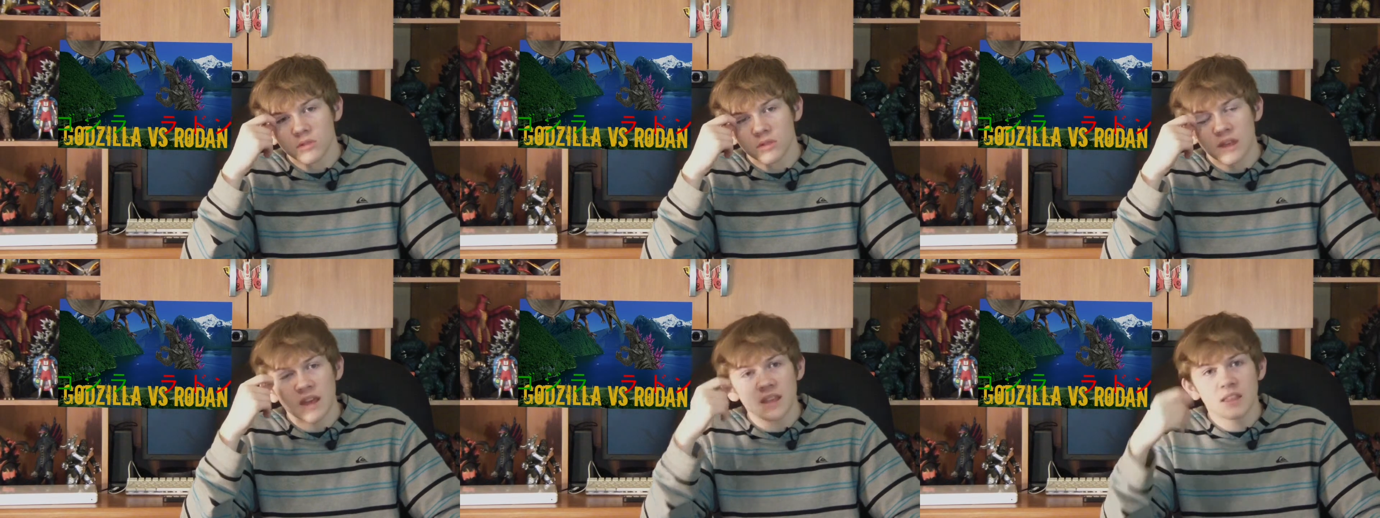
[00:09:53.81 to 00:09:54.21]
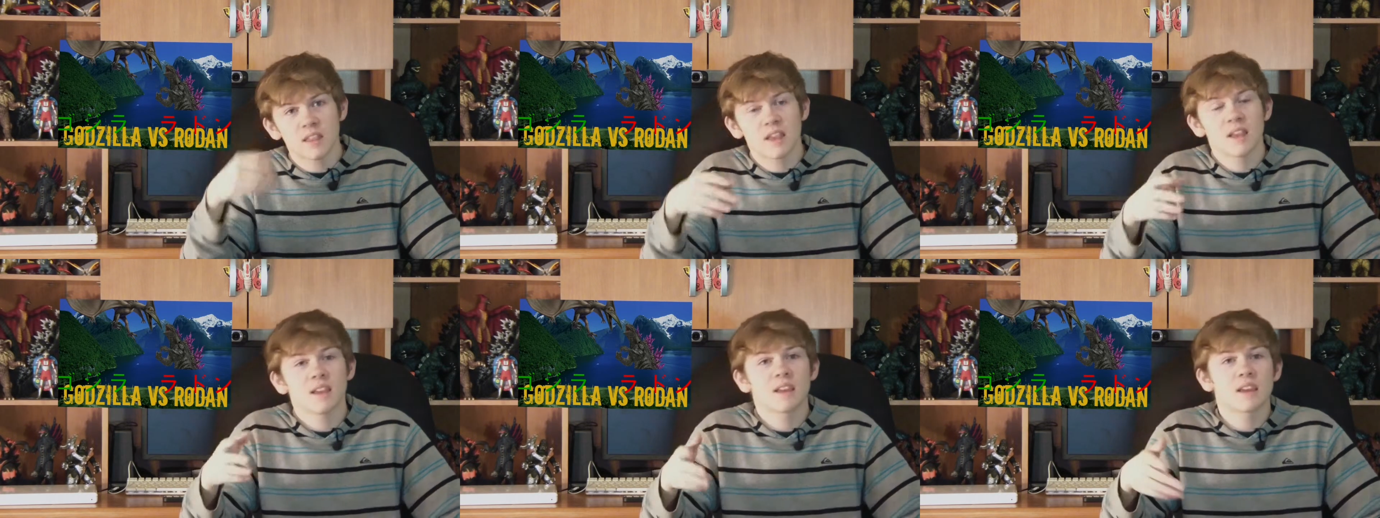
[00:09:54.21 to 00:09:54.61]

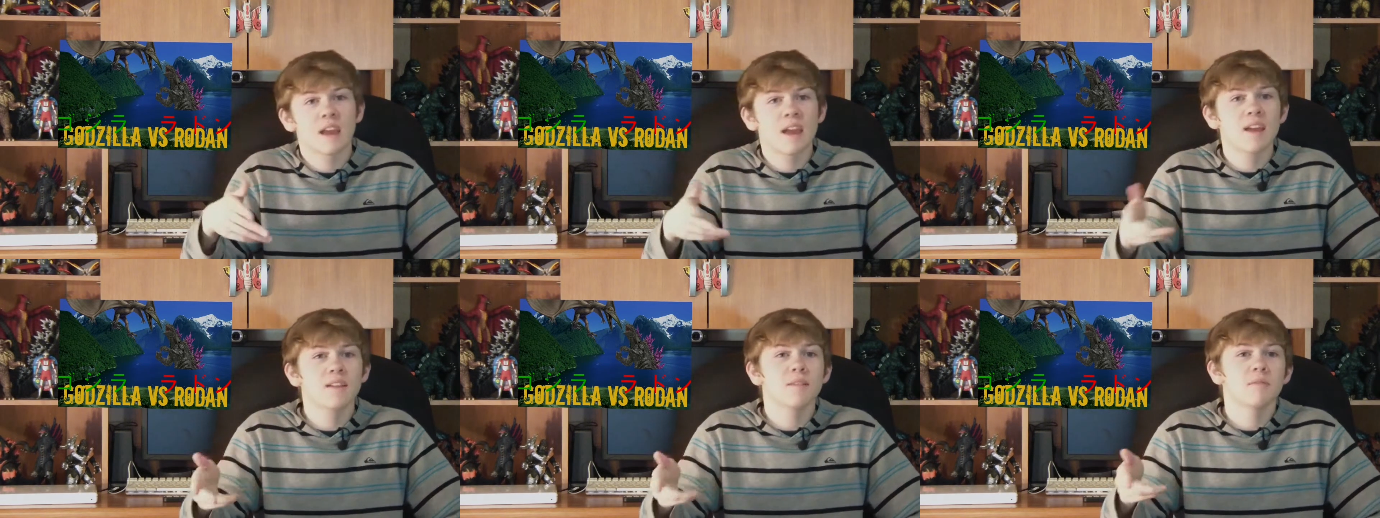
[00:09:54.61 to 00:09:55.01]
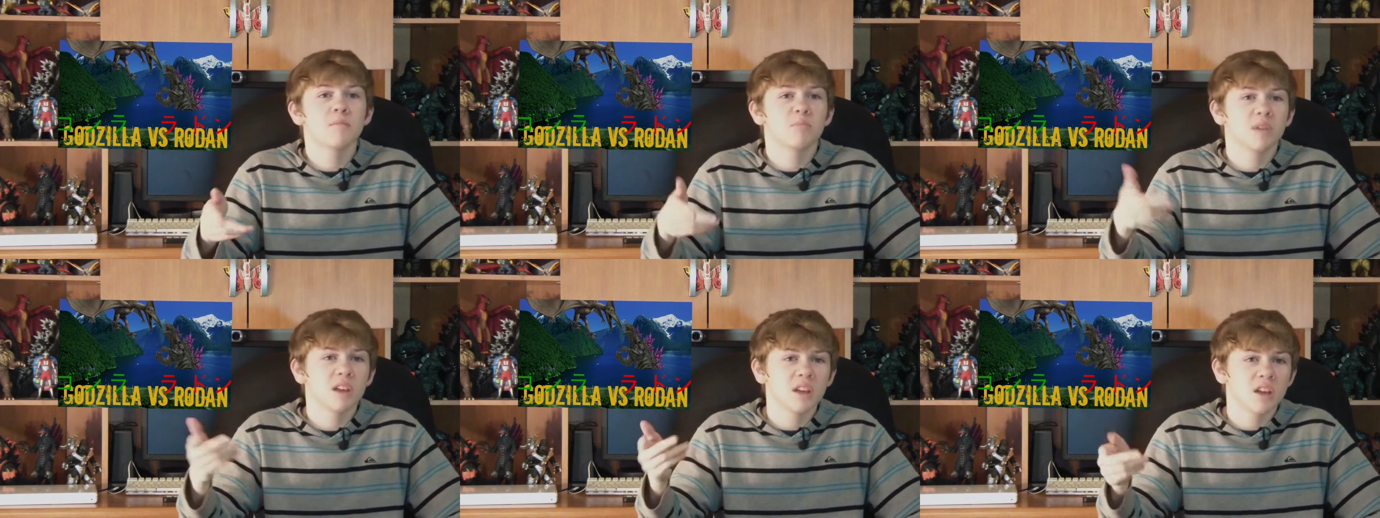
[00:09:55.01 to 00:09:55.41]
they can't
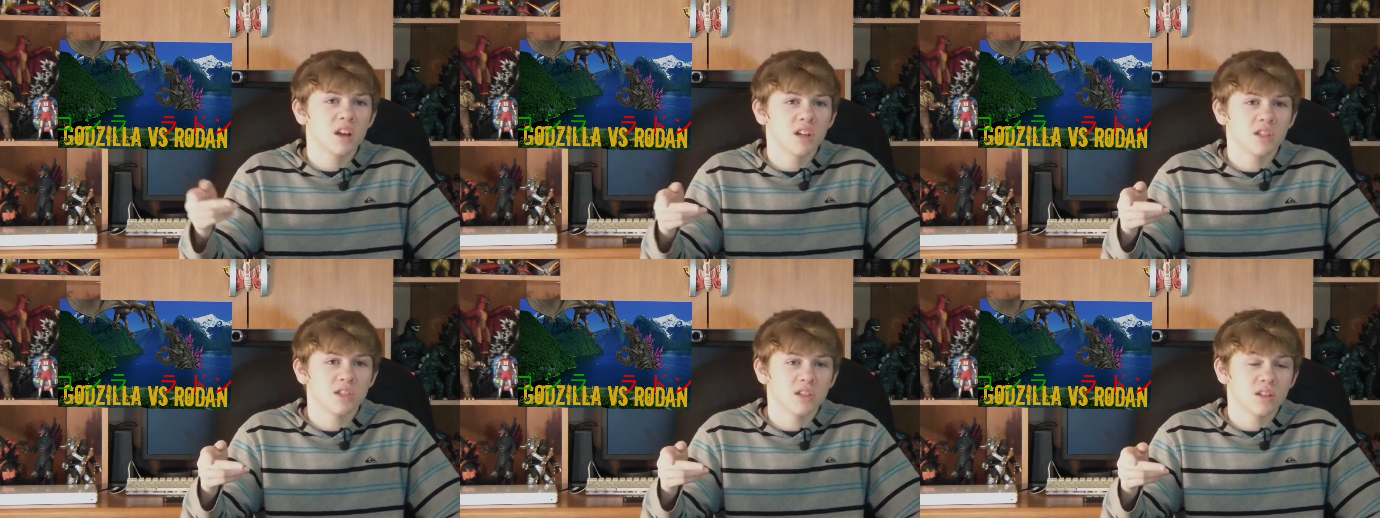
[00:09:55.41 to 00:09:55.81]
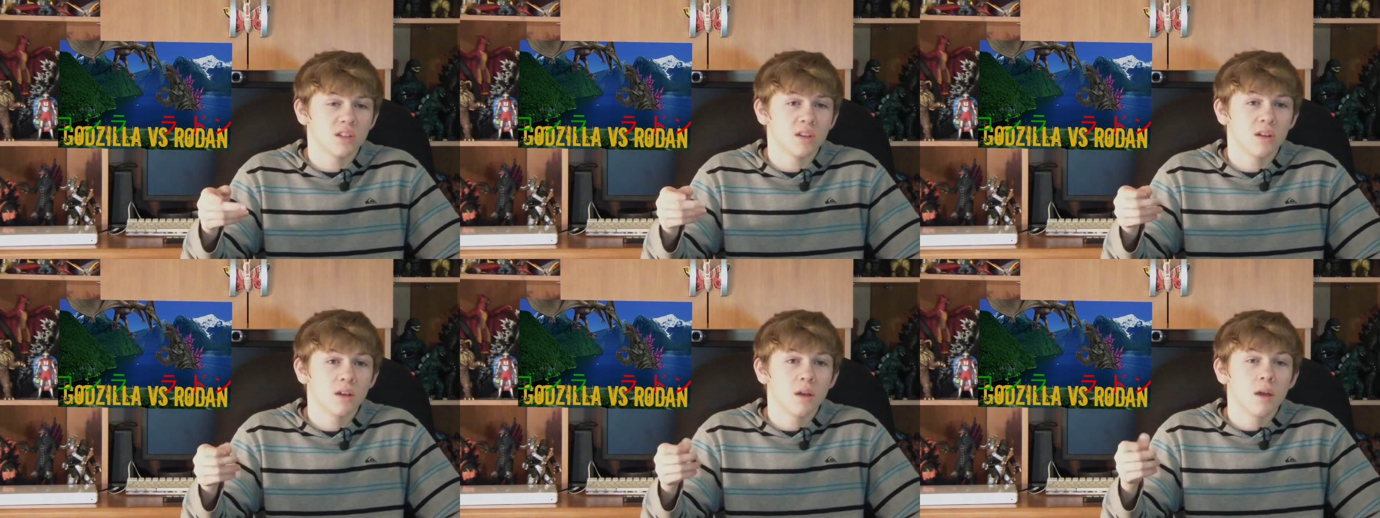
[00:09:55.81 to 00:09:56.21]
beat
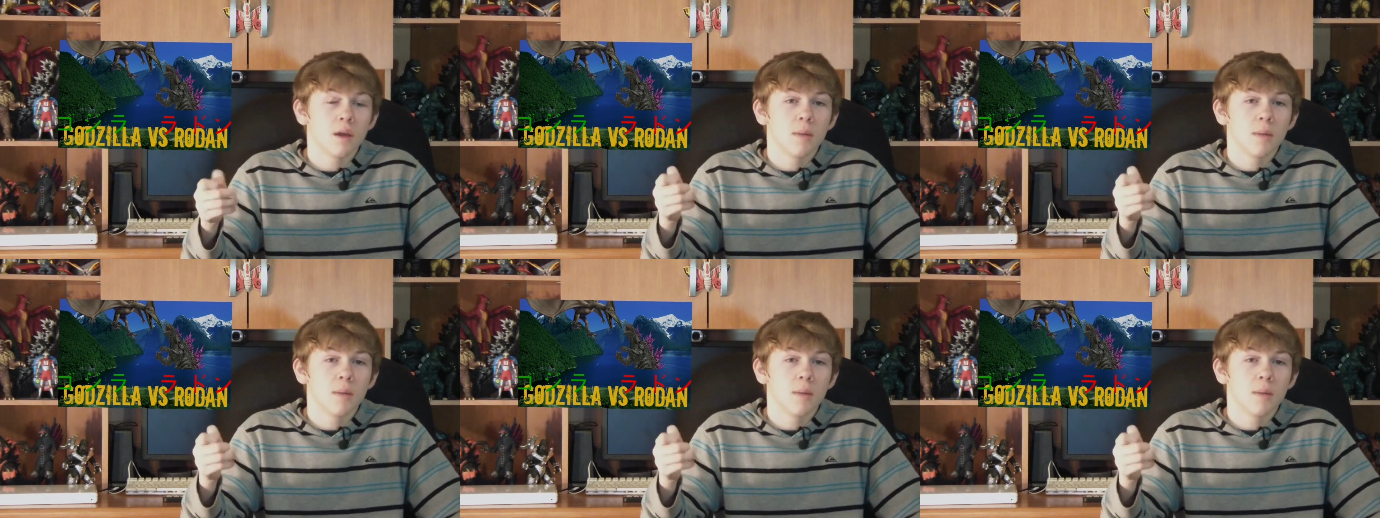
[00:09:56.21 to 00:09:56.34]
Godzilla,